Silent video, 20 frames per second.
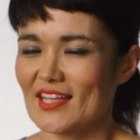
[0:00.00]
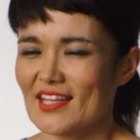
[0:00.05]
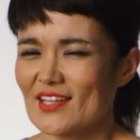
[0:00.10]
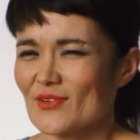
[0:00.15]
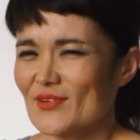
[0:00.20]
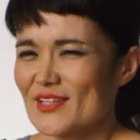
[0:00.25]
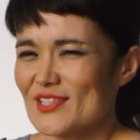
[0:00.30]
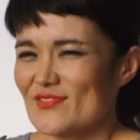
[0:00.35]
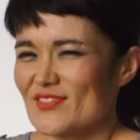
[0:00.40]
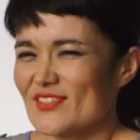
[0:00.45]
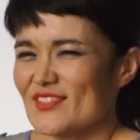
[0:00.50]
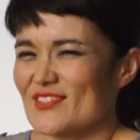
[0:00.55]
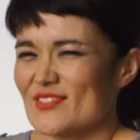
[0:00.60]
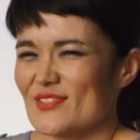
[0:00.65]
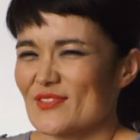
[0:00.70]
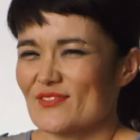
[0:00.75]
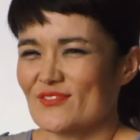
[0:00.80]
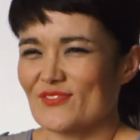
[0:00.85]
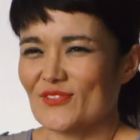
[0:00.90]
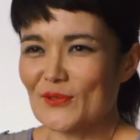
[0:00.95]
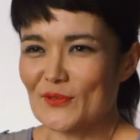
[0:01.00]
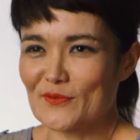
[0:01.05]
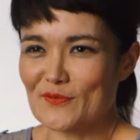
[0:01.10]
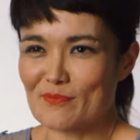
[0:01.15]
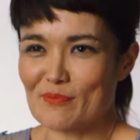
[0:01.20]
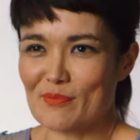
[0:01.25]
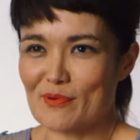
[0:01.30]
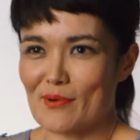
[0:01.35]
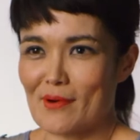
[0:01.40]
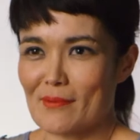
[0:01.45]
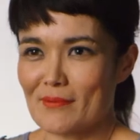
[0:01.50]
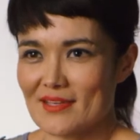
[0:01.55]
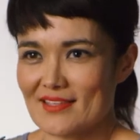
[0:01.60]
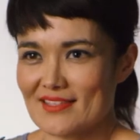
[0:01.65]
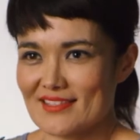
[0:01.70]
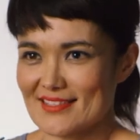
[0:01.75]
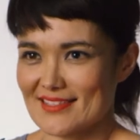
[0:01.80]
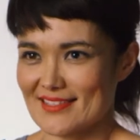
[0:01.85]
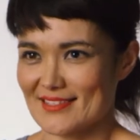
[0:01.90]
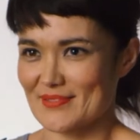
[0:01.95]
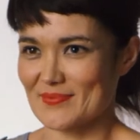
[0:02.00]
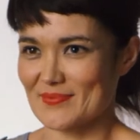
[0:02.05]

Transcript: It always feels so full of promise.